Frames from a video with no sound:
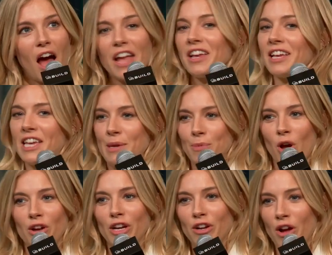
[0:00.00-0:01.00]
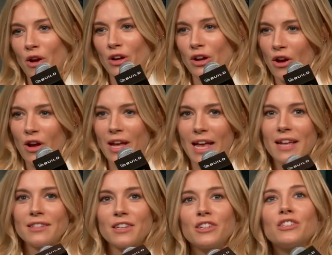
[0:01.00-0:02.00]
I can keep going and going and going.
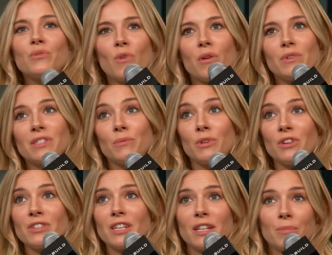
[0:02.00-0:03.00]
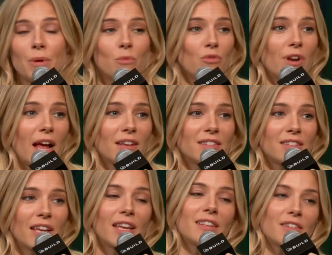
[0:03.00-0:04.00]
It's good to work with someone who's a little bit more relaxed. It's
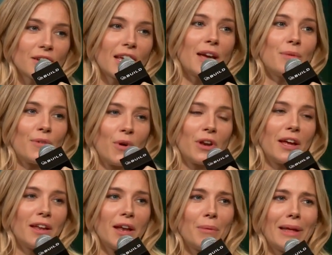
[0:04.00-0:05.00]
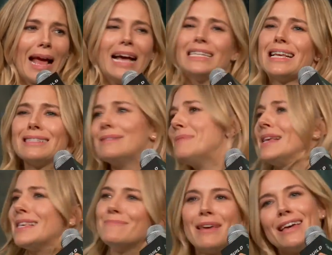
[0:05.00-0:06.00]
like, it's okay, we've got it. And I'm like,
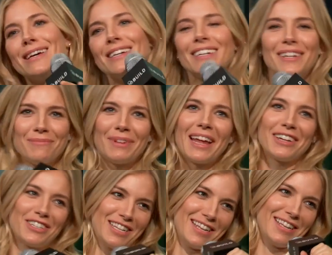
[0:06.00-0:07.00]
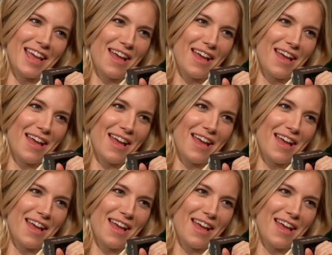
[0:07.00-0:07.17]
but actually, yeah.